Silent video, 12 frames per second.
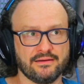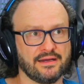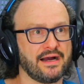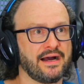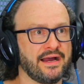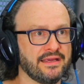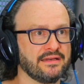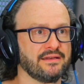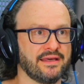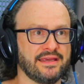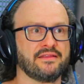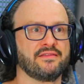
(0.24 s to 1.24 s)
I
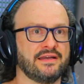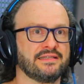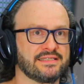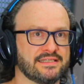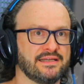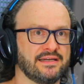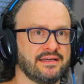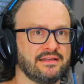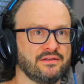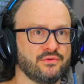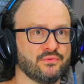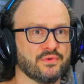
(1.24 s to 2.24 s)
like that style.
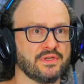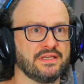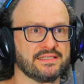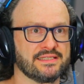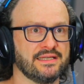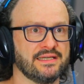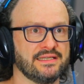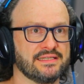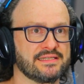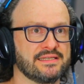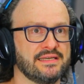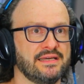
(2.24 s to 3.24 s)
It really is
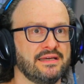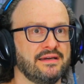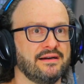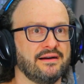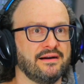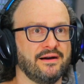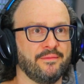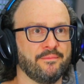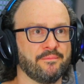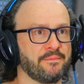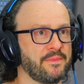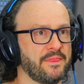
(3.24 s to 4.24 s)
nice.
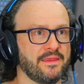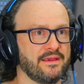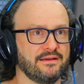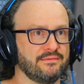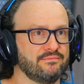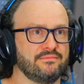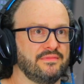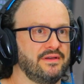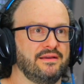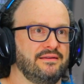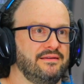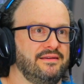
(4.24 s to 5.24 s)

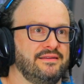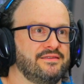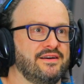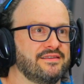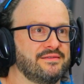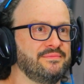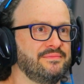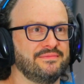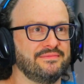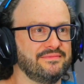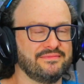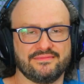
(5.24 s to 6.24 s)
It's awesome.
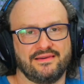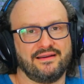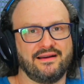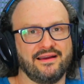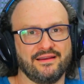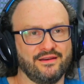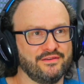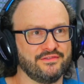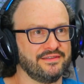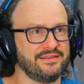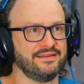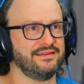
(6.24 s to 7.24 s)
I love
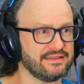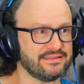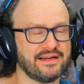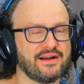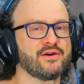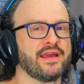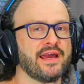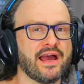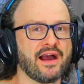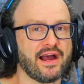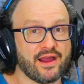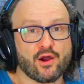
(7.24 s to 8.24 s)
it. Okay,
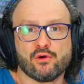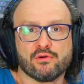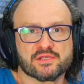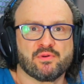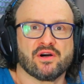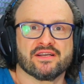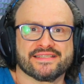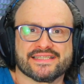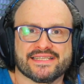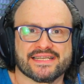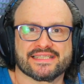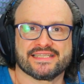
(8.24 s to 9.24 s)
I always pause at
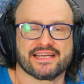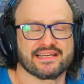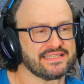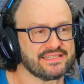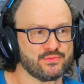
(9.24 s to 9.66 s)
6 seconds.